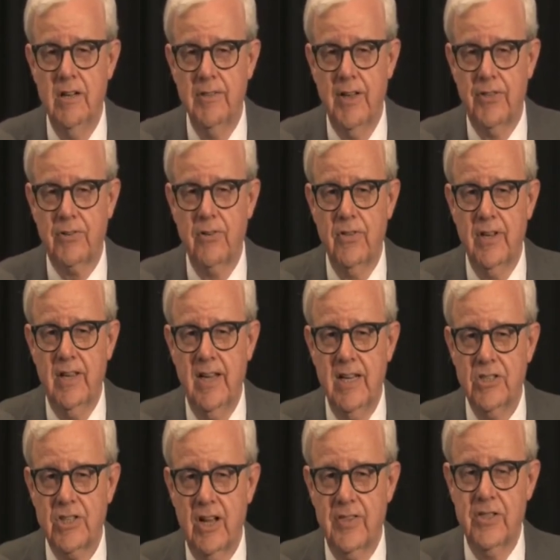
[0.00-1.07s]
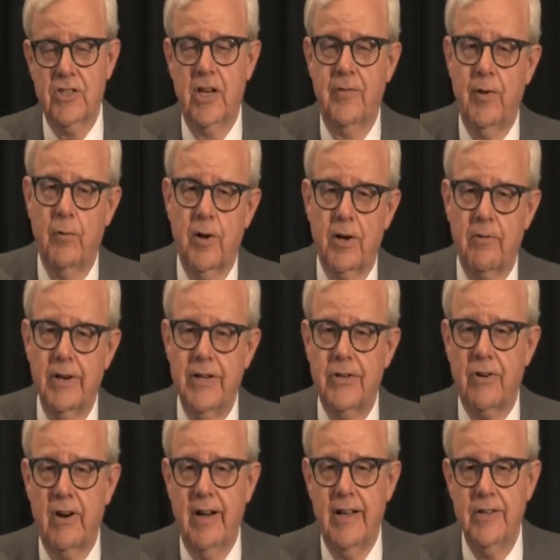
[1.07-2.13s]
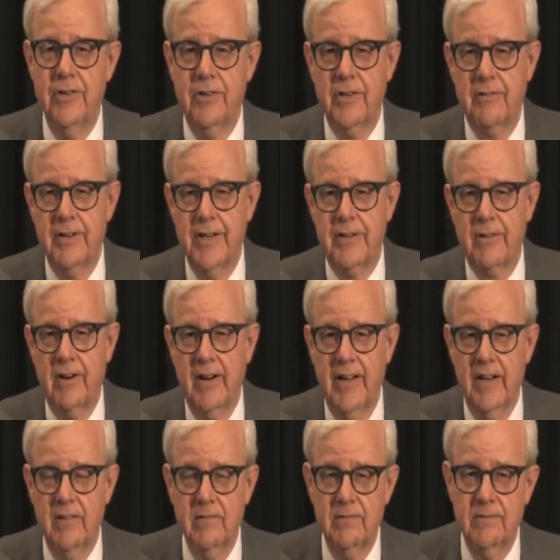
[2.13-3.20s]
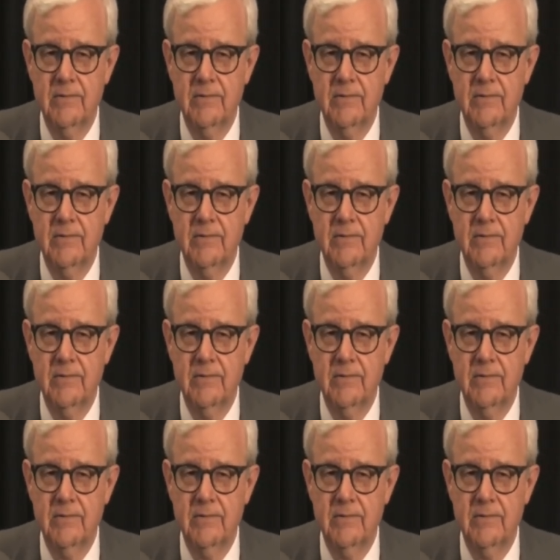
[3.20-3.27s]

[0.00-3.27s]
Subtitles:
They threw the case out. They said, if you want to retry it, you can retry it.